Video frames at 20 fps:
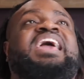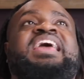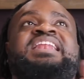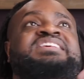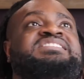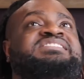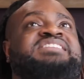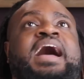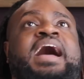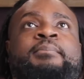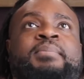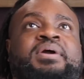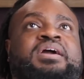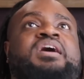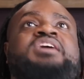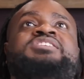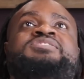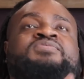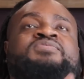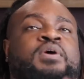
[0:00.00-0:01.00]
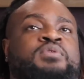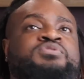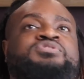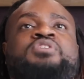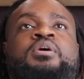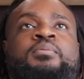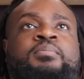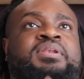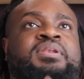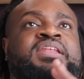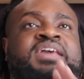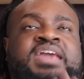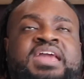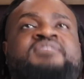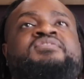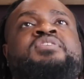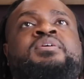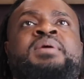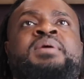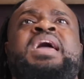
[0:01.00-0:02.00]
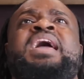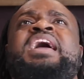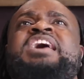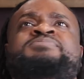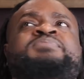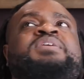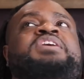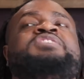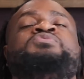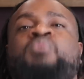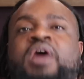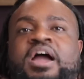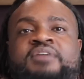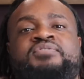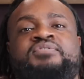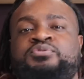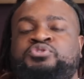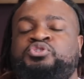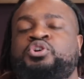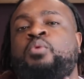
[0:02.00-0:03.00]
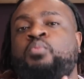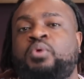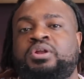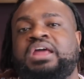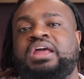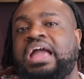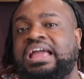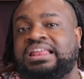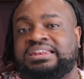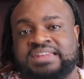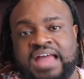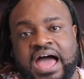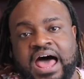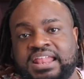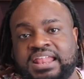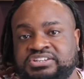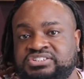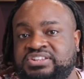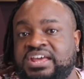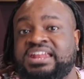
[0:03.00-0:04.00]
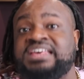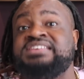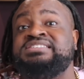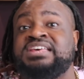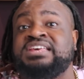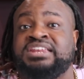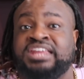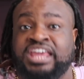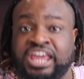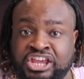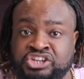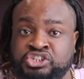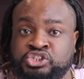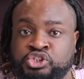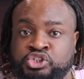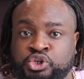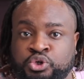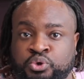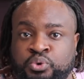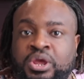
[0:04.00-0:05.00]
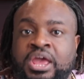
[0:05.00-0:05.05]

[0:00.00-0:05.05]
And it's not because folks don't believe them, it's because white folks don't want to acknowledge that it's an issue.